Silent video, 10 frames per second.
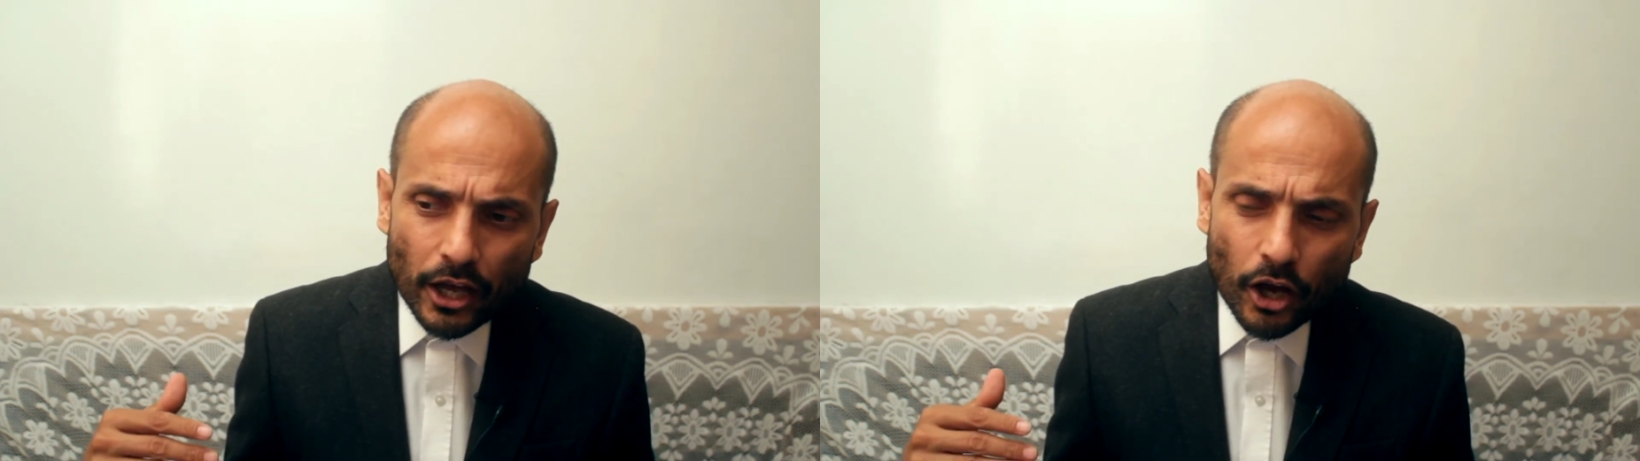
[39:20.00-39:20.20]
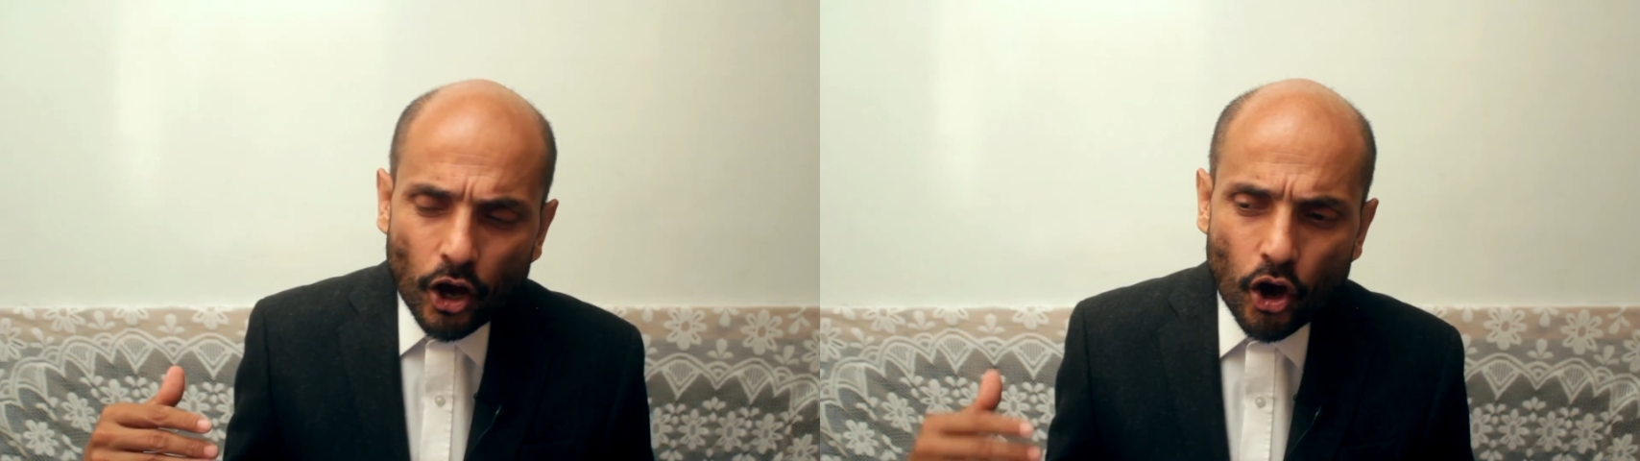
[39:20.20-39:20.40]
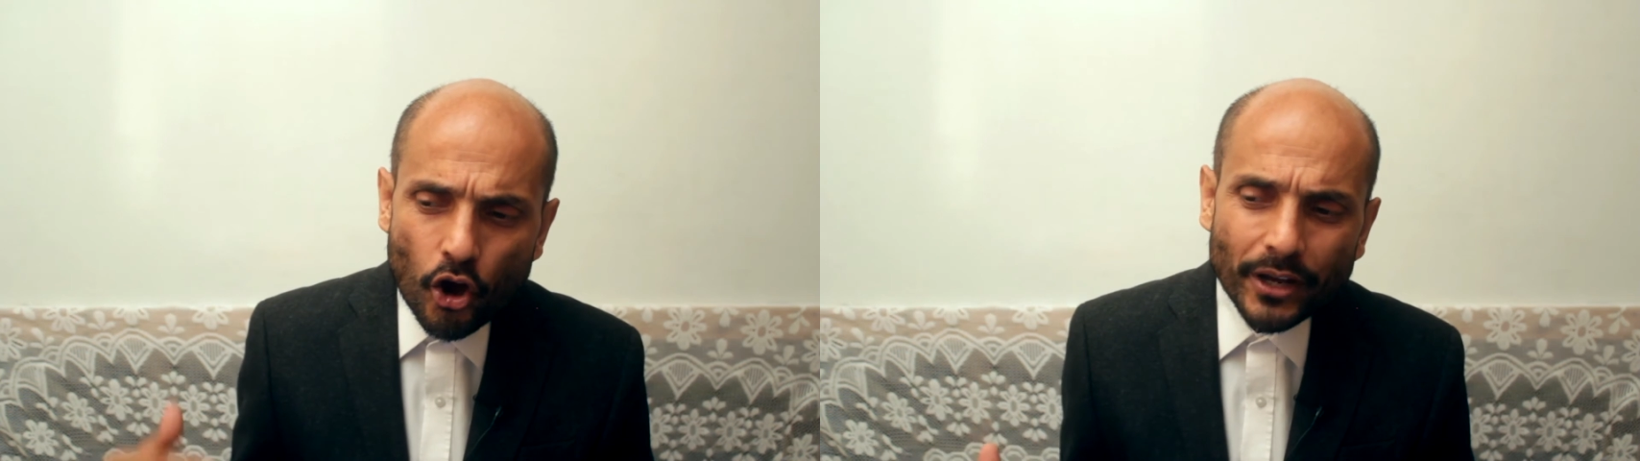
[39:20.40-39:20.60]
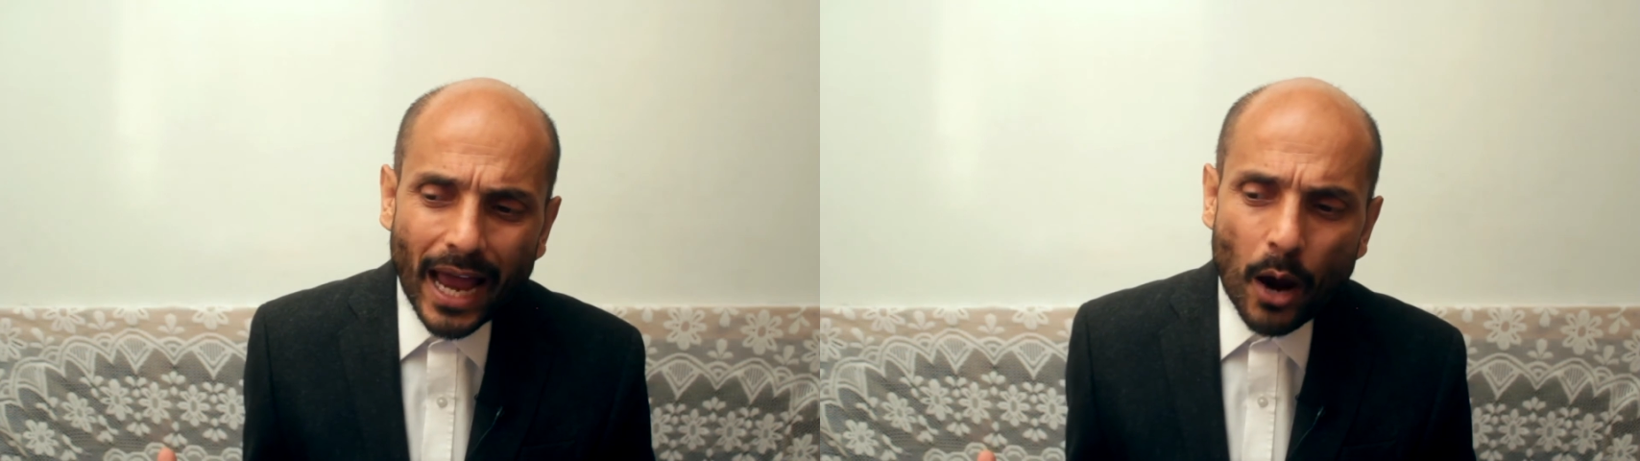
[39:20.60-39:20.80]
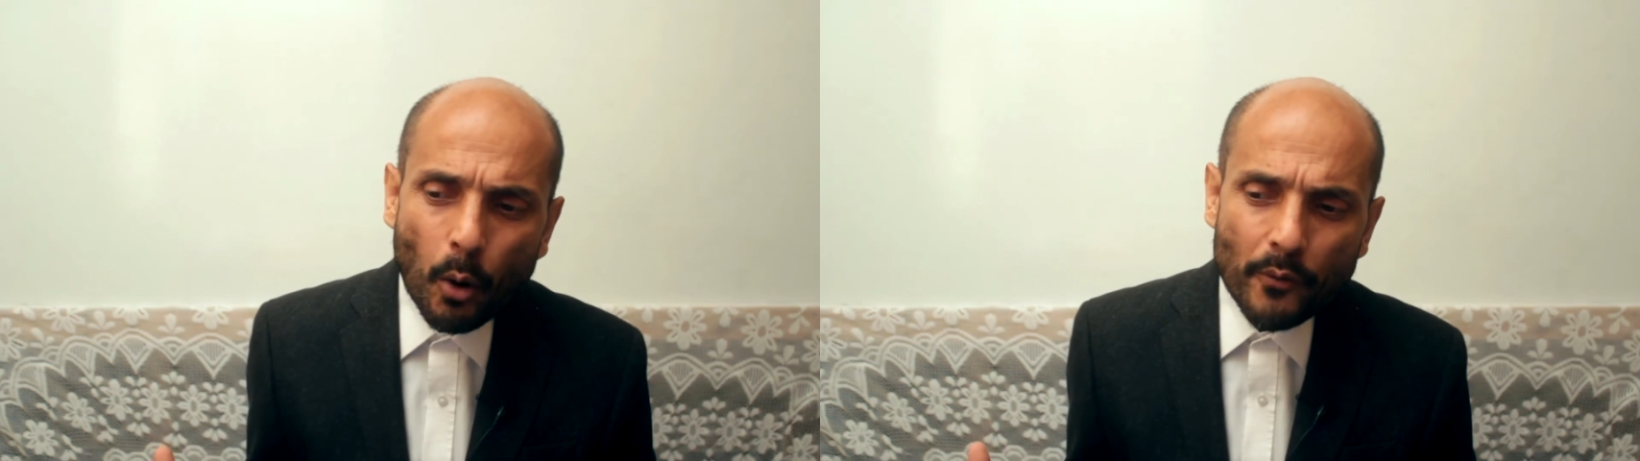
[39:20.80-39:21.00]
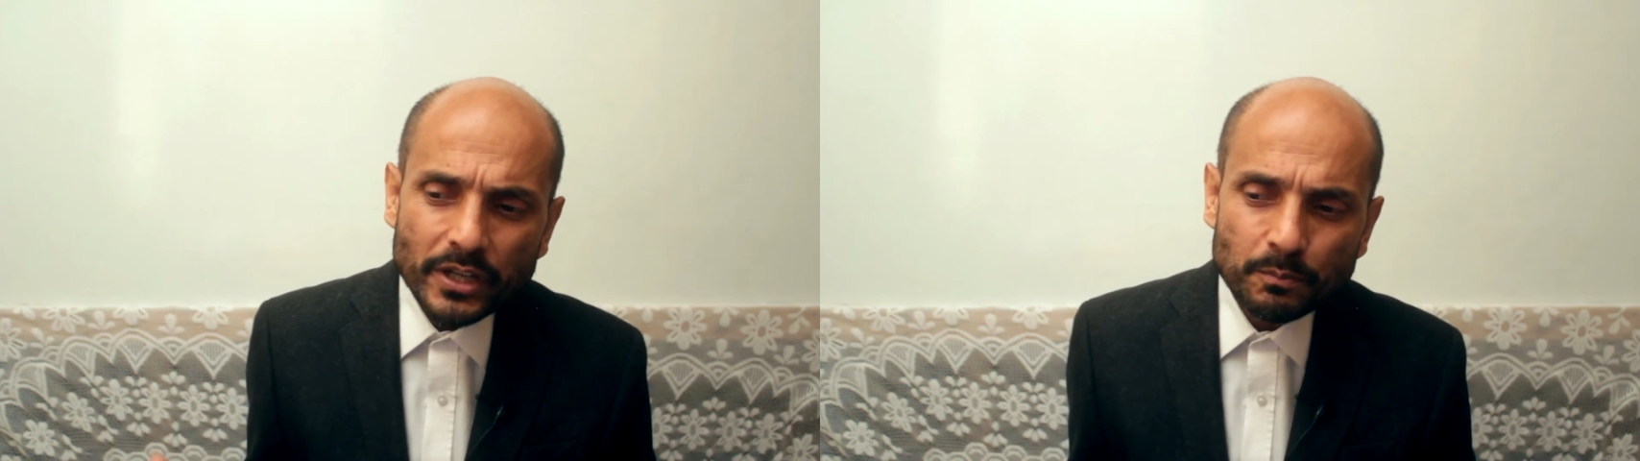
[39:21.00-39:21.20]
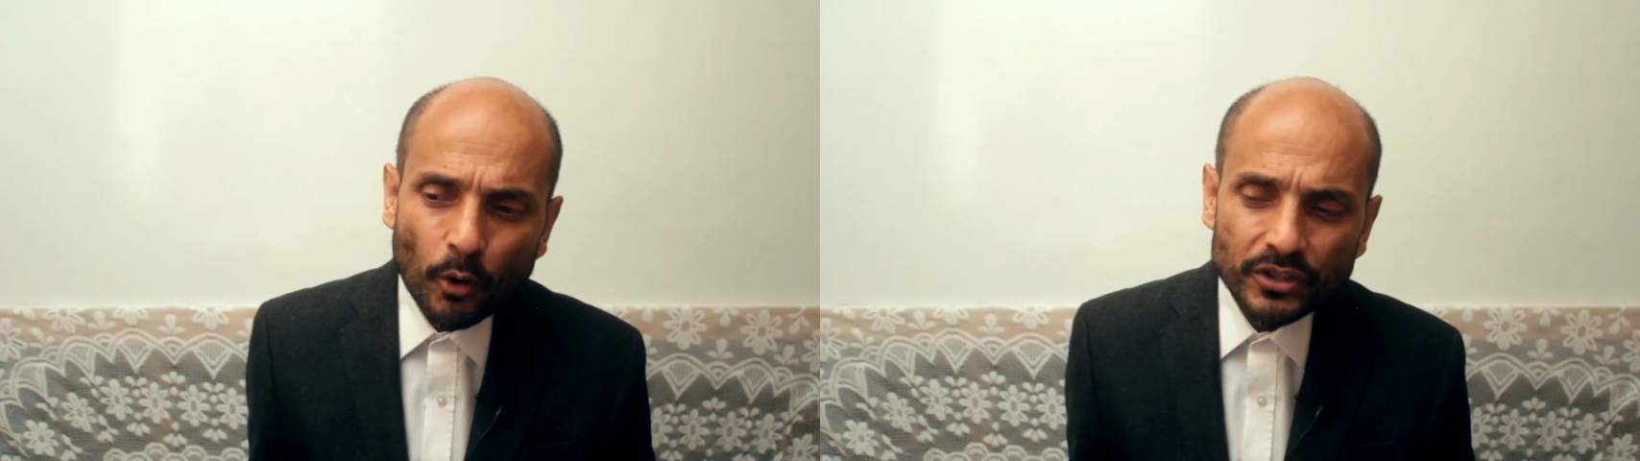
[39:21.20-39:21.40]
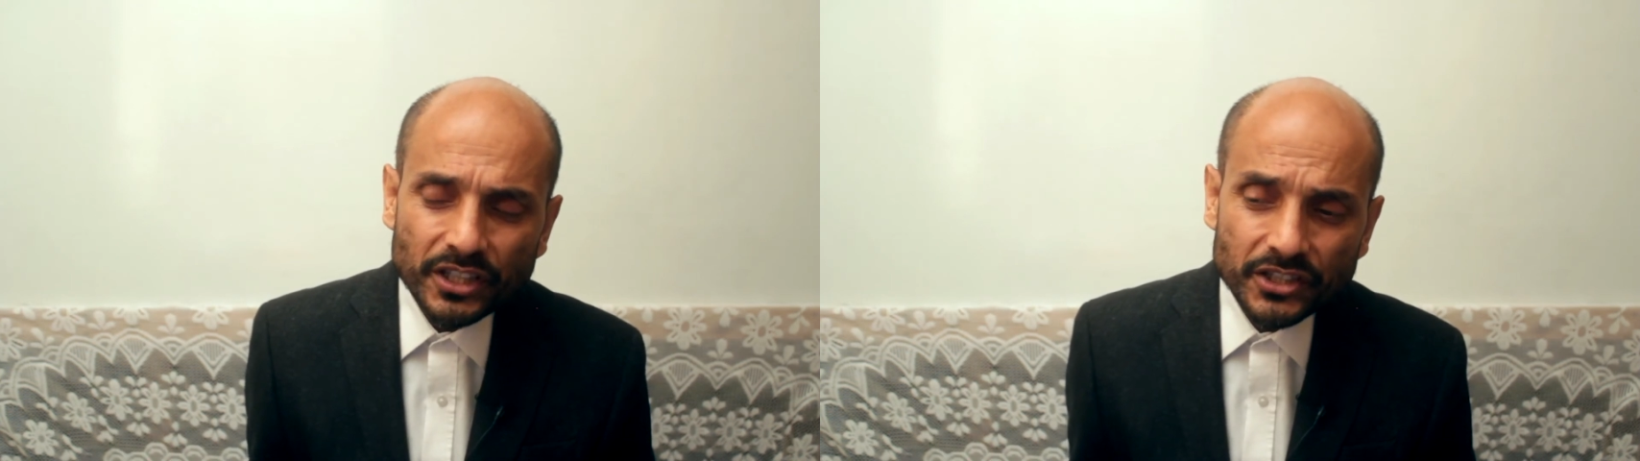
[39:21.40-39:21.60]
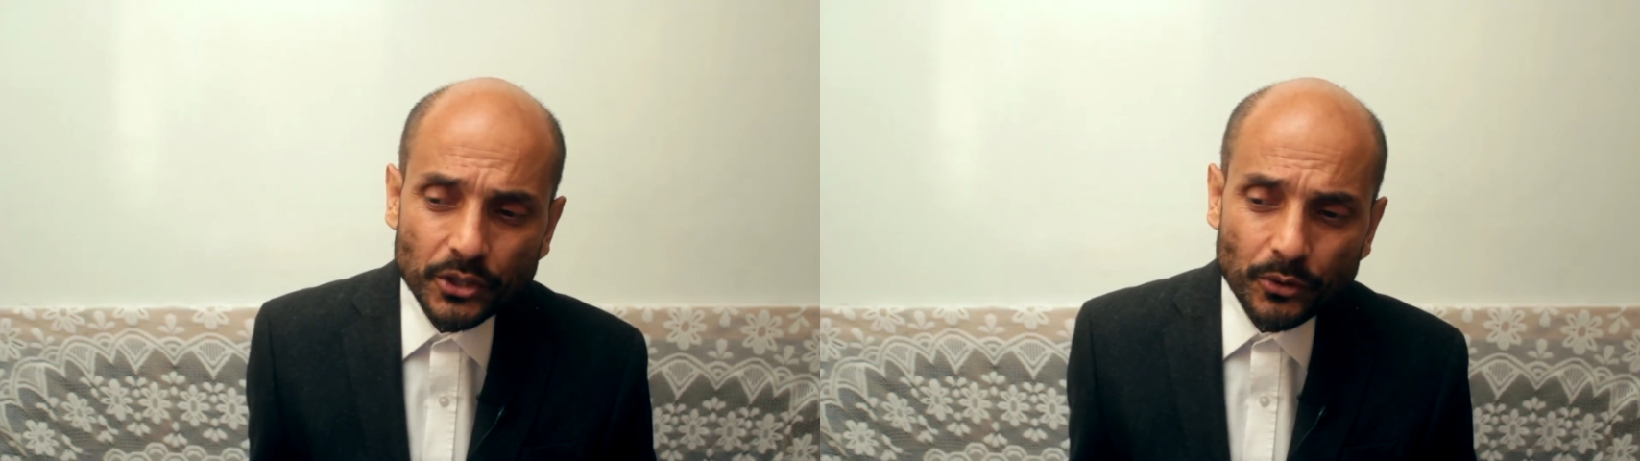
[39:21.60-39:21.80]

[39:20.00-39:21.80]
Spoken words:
heard how I responded to